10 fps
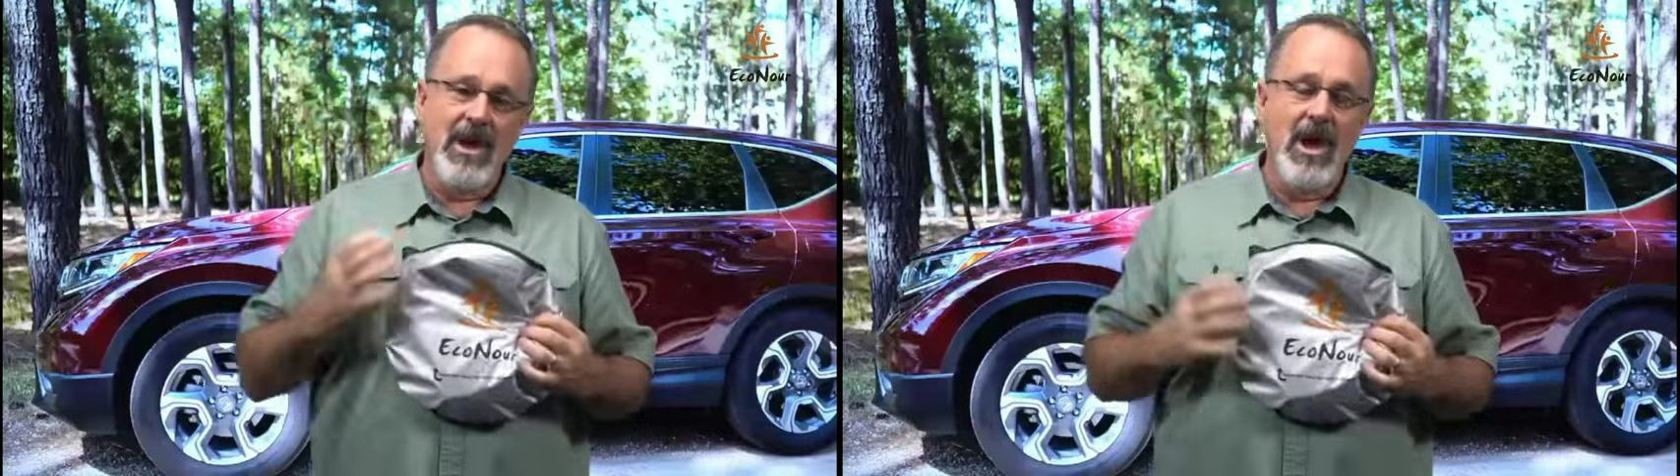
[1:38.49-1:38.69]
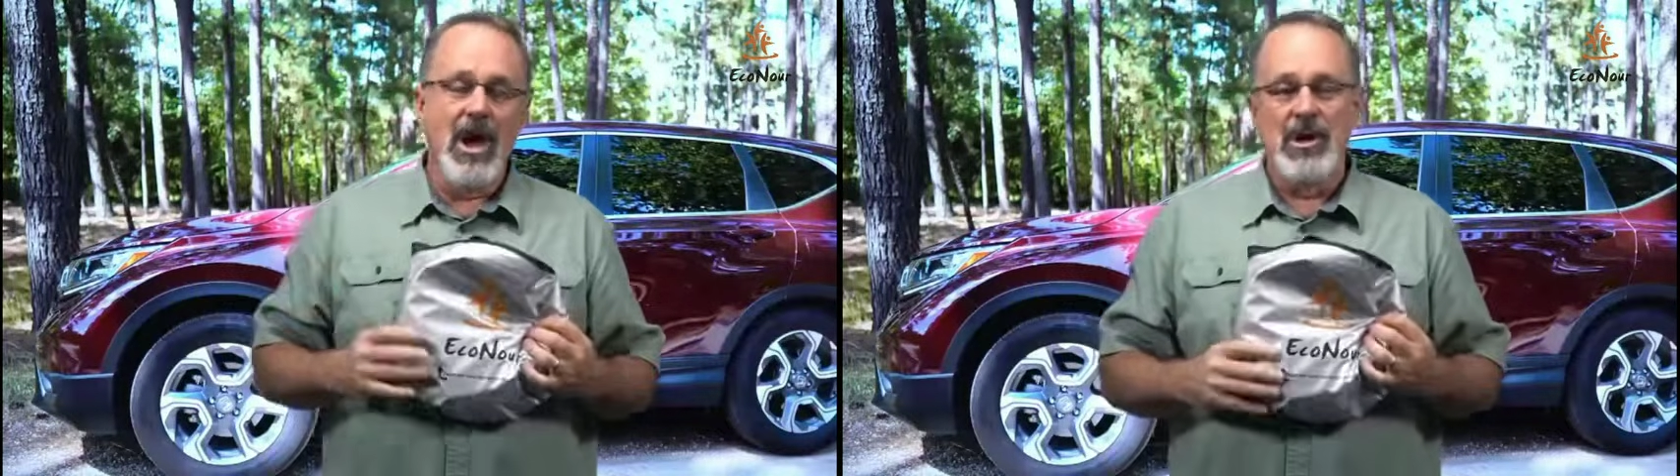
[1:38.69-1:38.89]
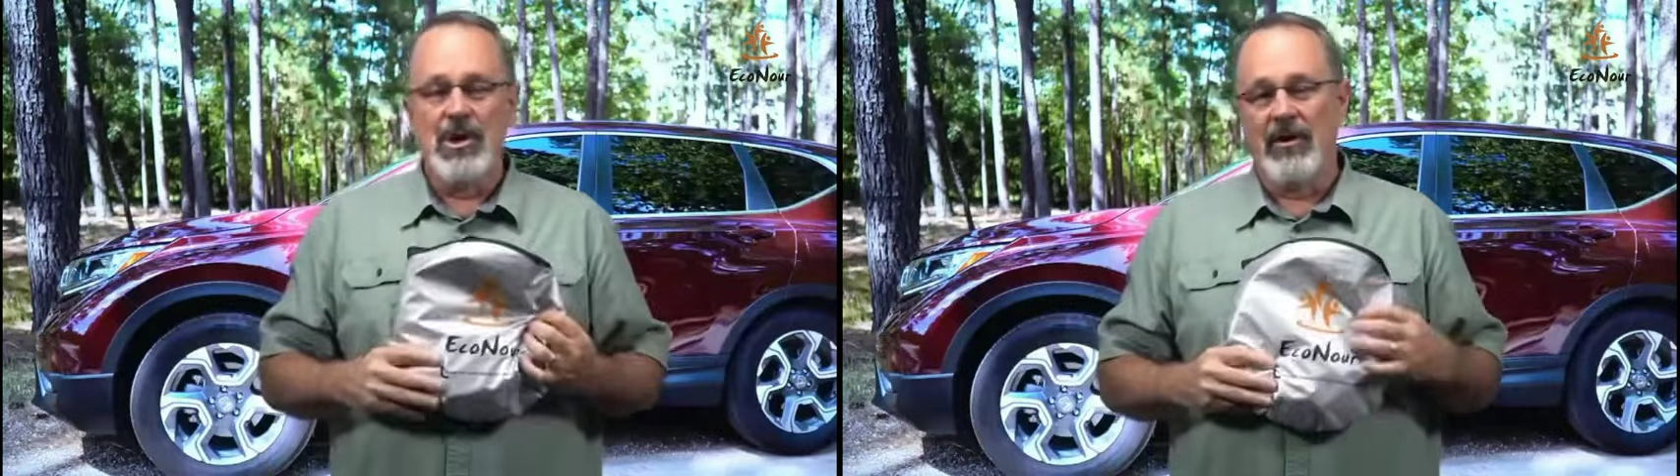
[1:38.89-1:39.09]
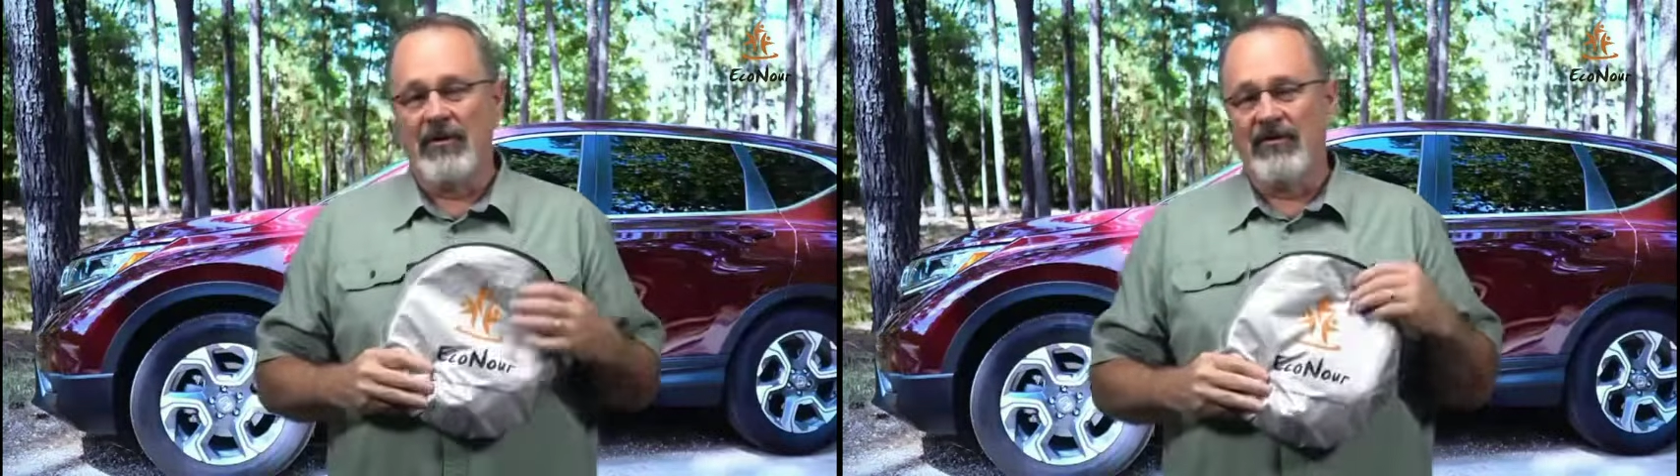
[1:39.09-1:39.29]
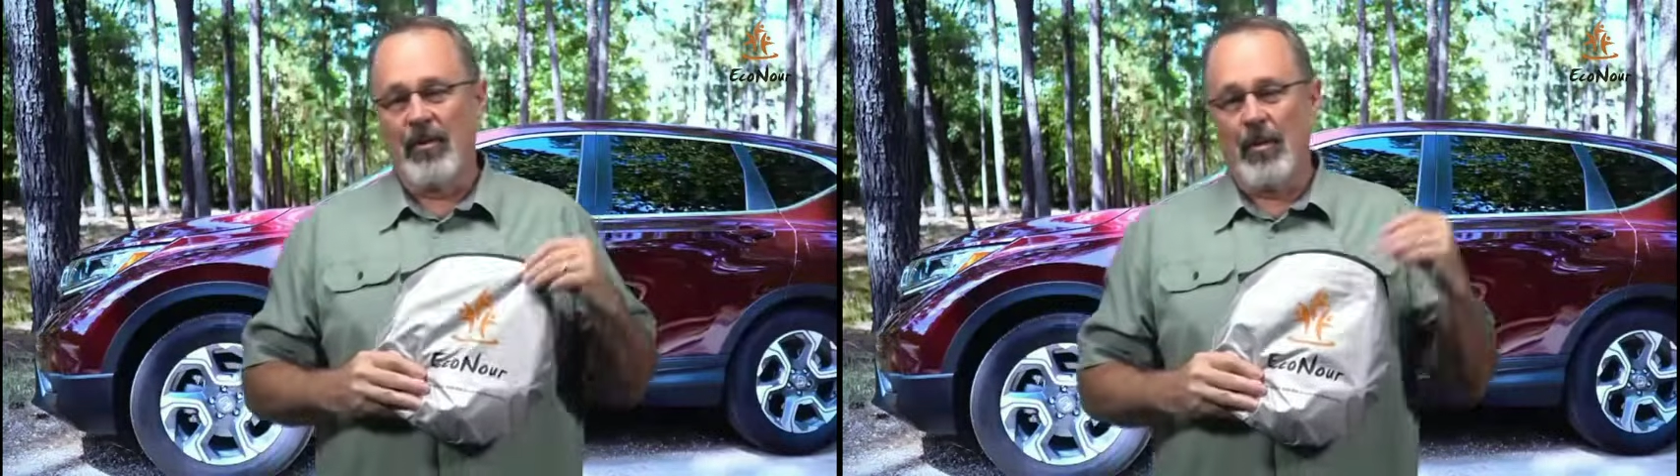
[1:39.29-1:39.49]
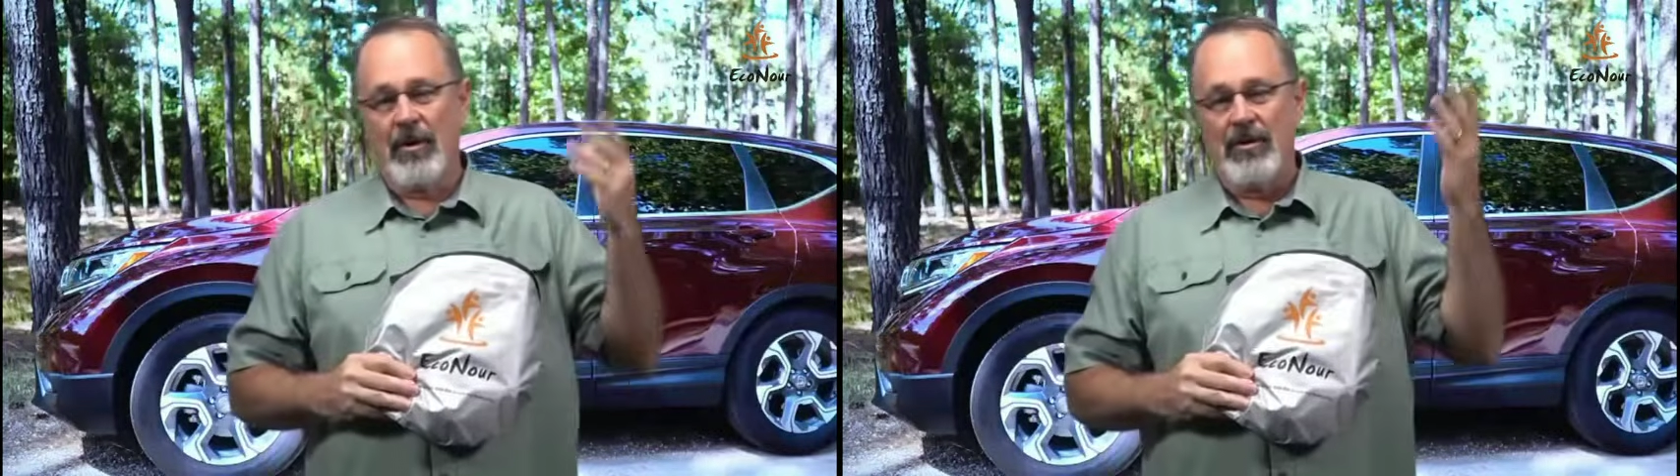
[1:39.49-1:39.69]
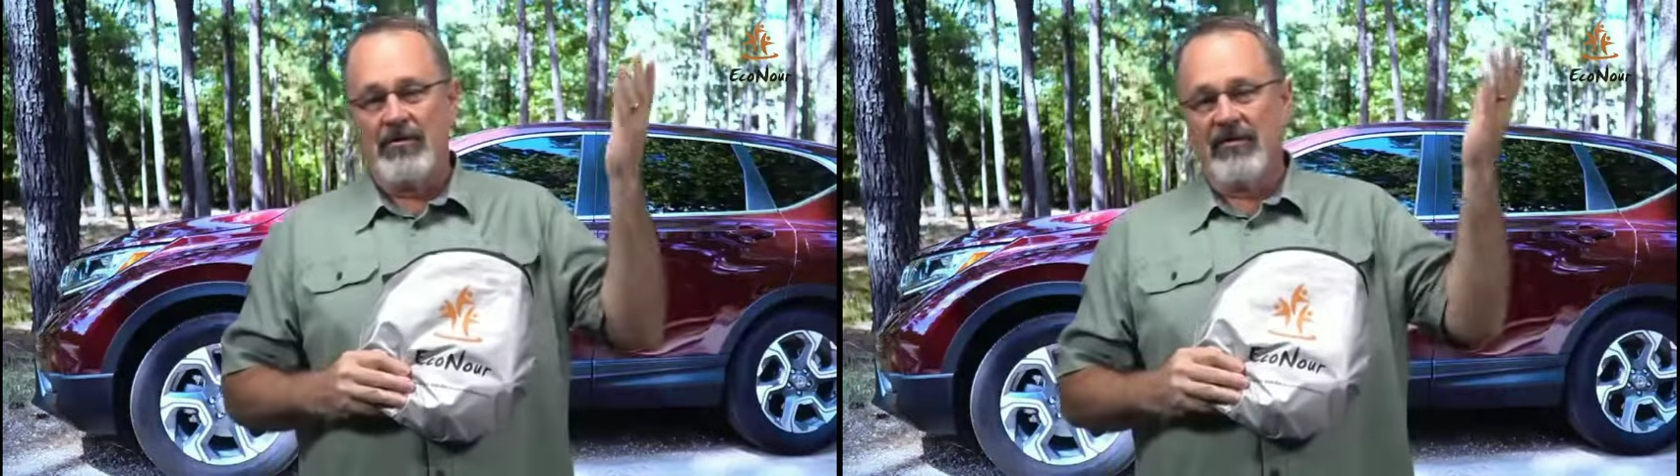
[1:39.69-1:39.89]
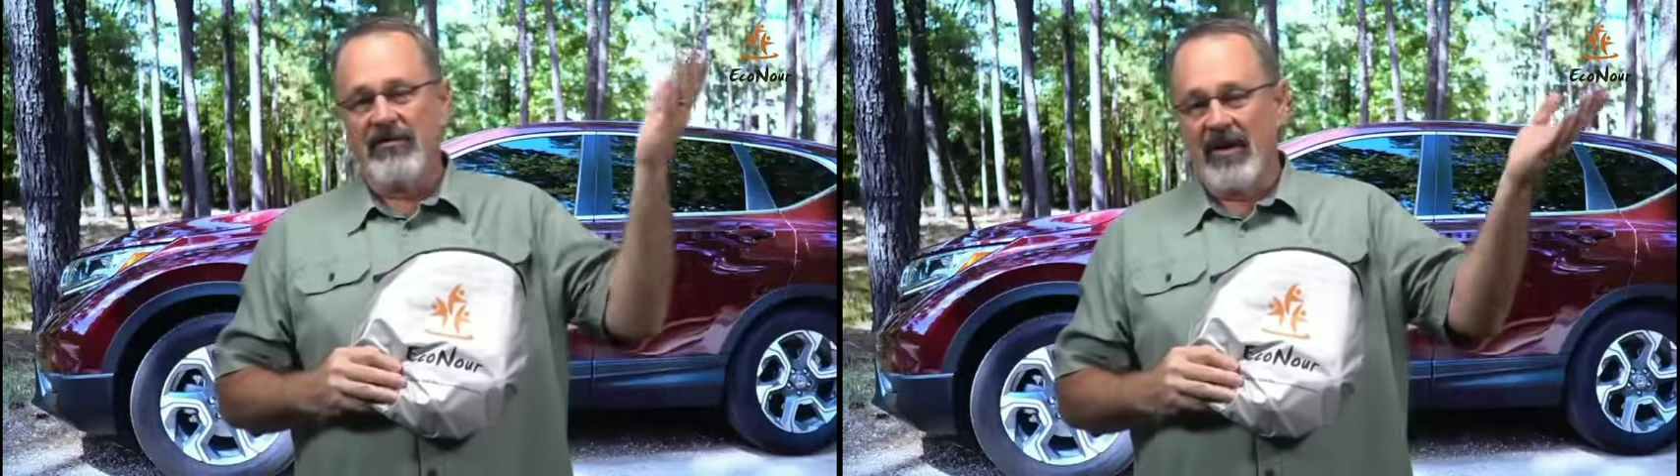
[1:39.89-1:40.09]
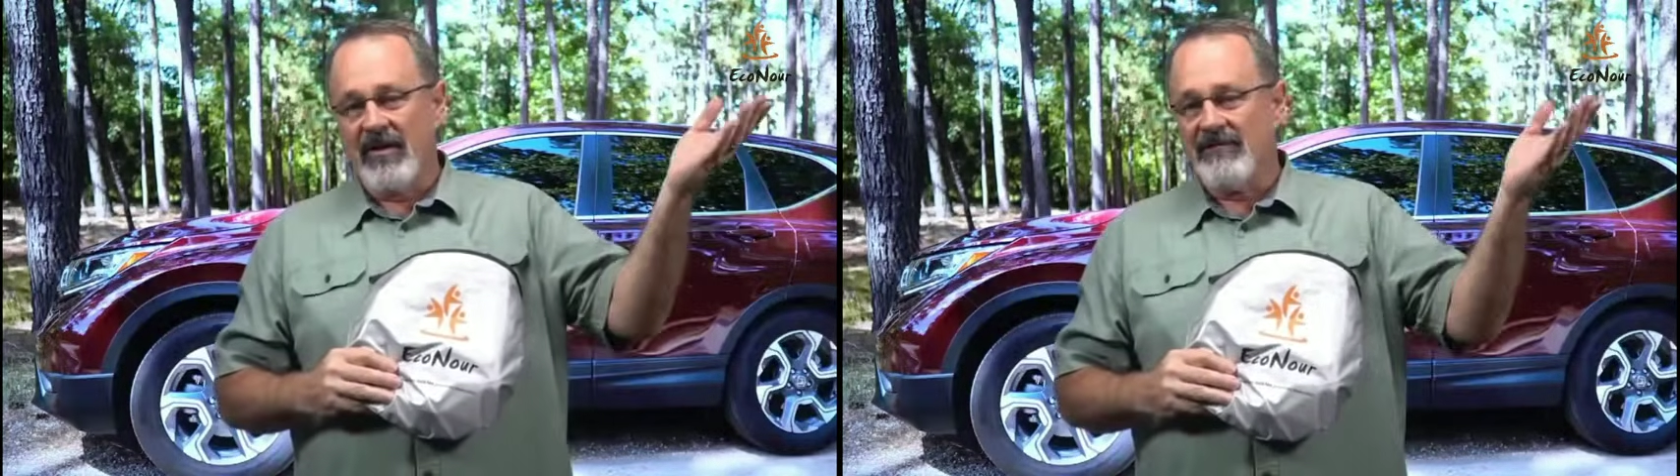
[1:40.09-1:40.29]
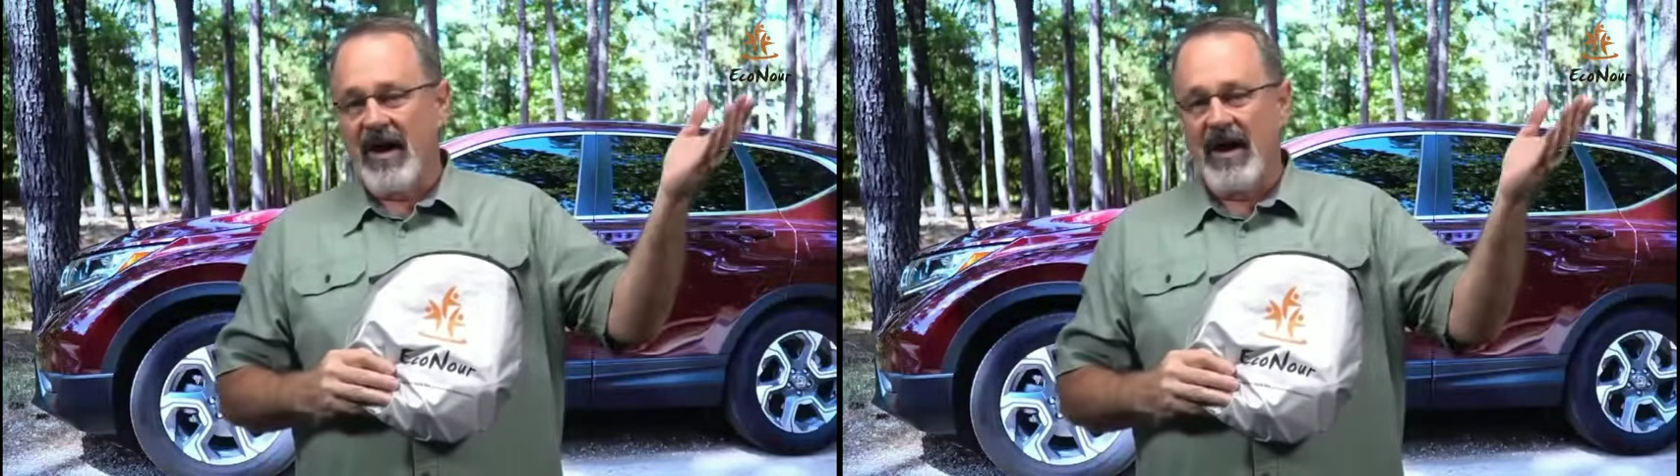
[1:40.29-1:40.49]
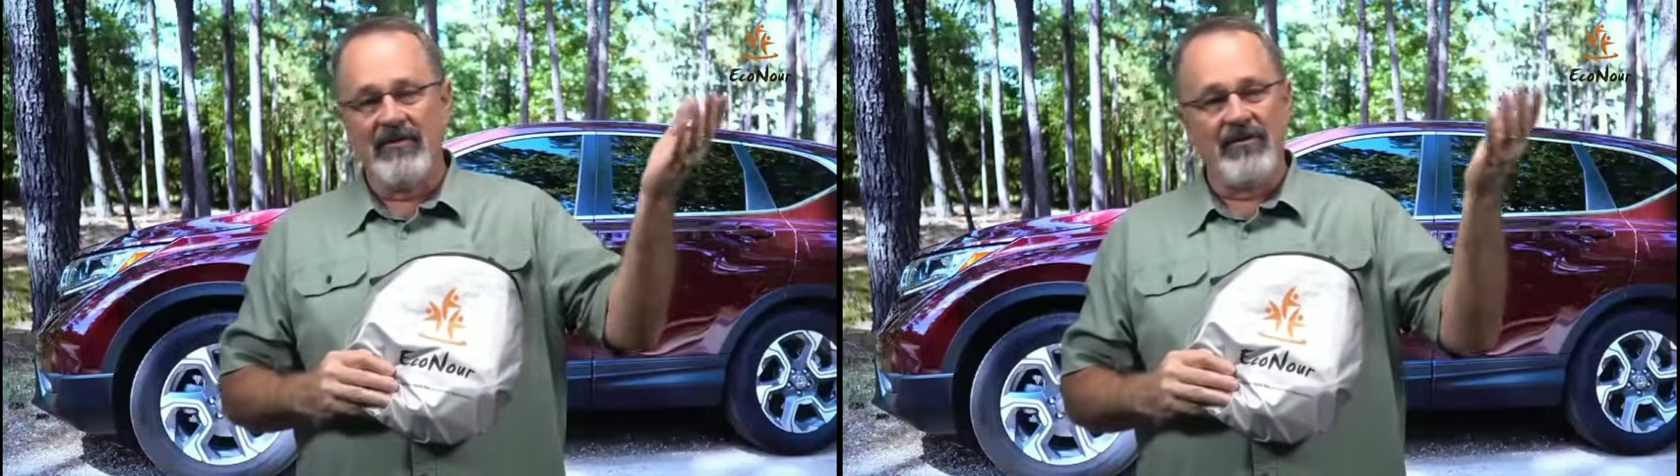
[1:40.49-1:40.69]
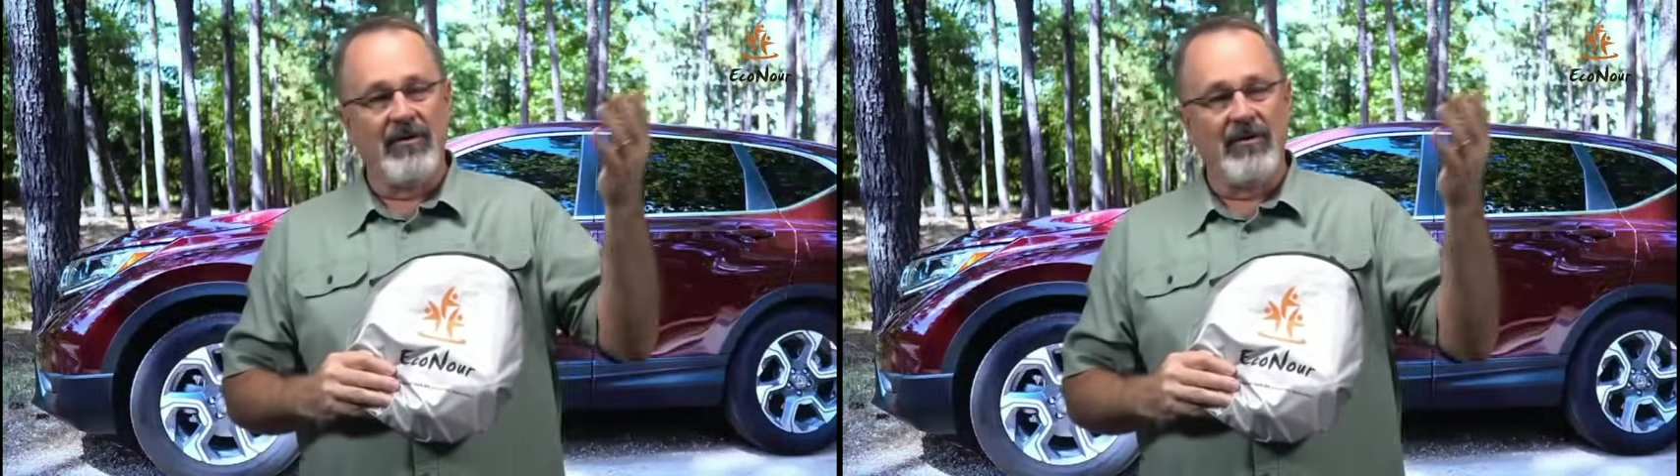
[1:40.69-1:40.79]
And you can store it in your sun visor,